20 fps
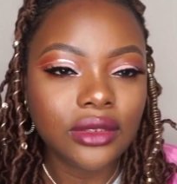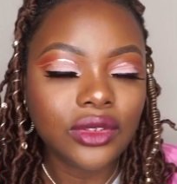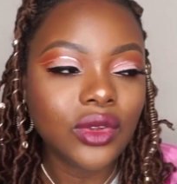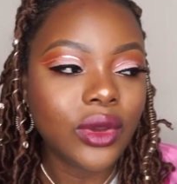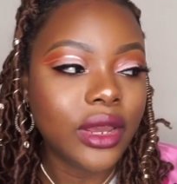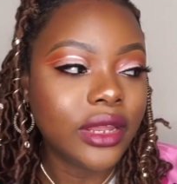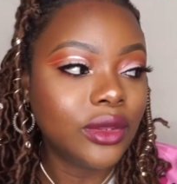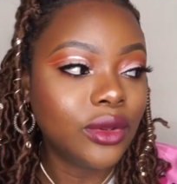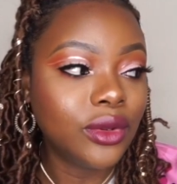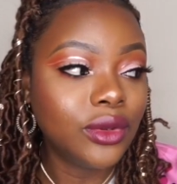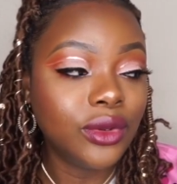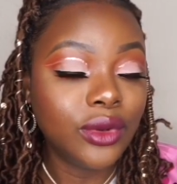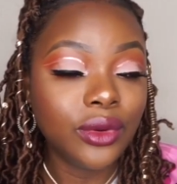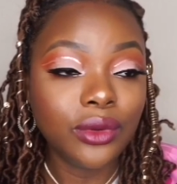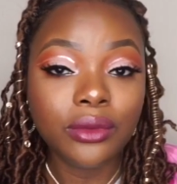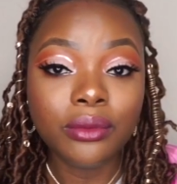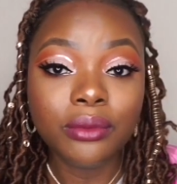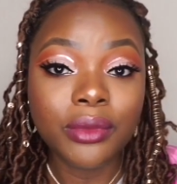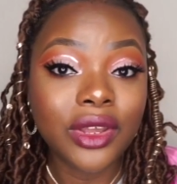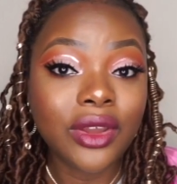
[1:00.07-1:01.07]
so I don't know,
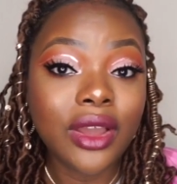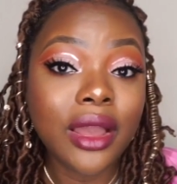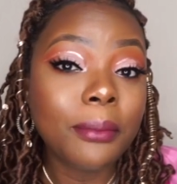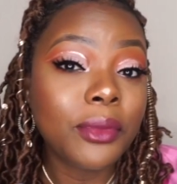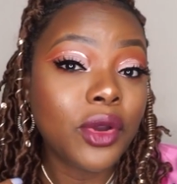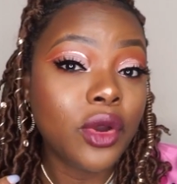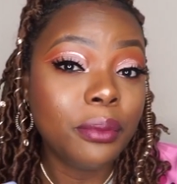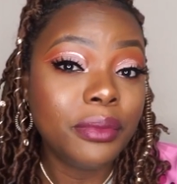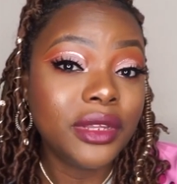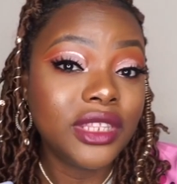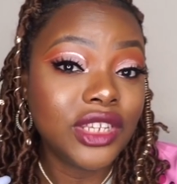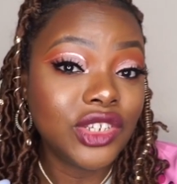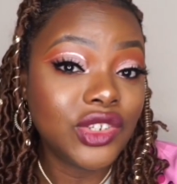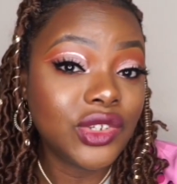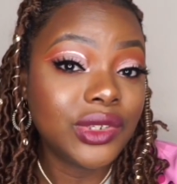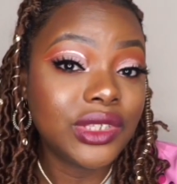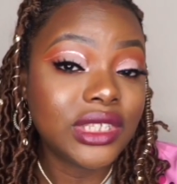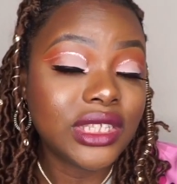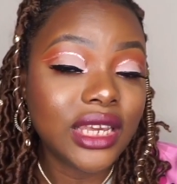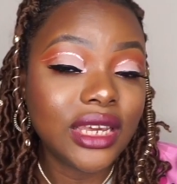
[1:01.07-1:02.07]
because I'm
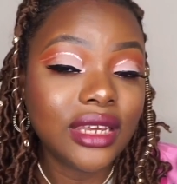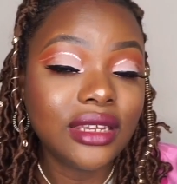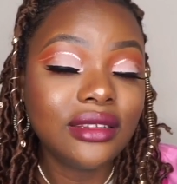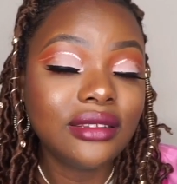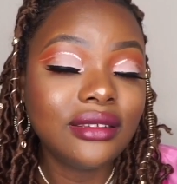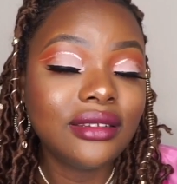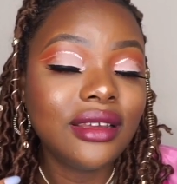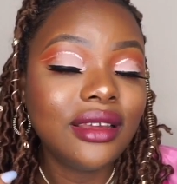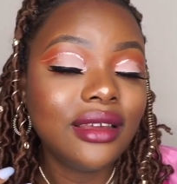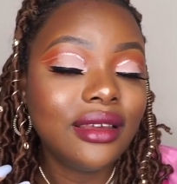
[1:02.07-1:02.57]
combination skin,